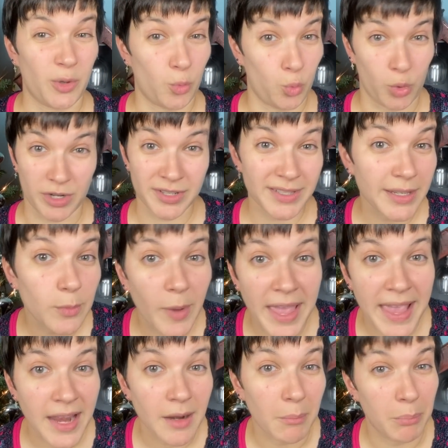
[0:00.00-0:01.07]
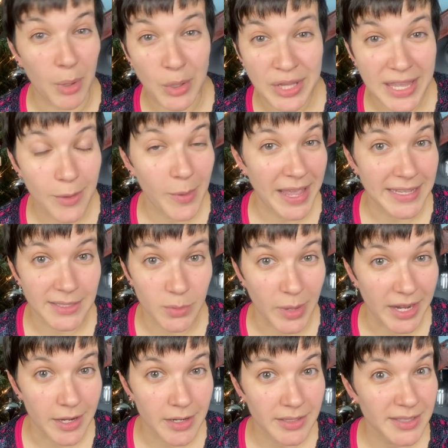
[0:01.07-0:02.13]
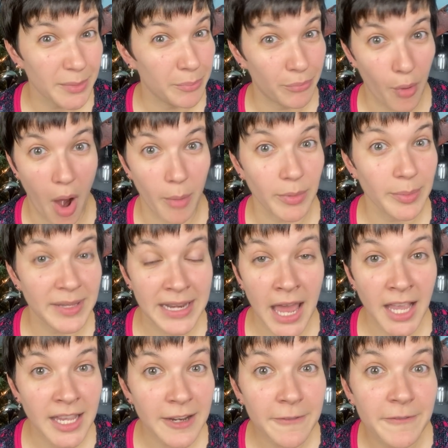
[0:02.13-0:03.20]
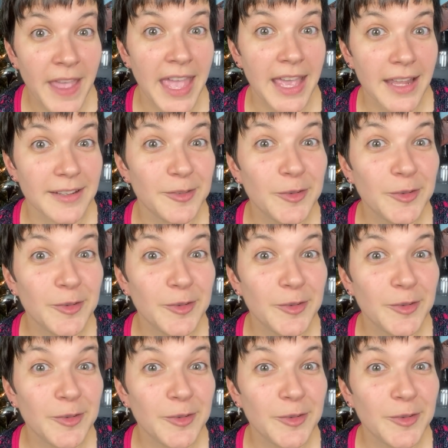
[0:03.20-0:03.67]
worsted weight, bulky weight sweaters, probably not gonna fit